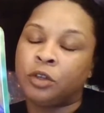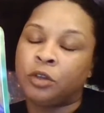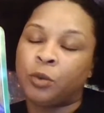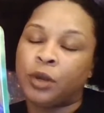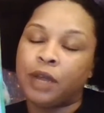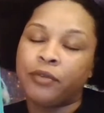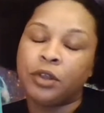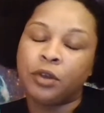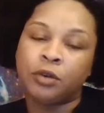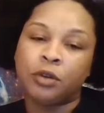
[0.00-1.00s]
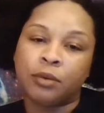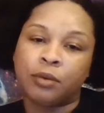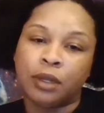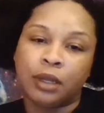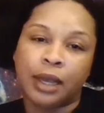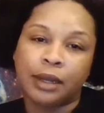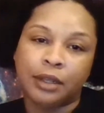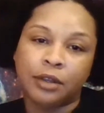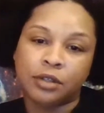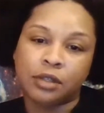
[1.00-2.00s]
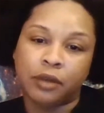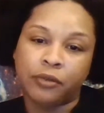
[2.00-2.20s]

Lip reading: whatever you're aligning yourself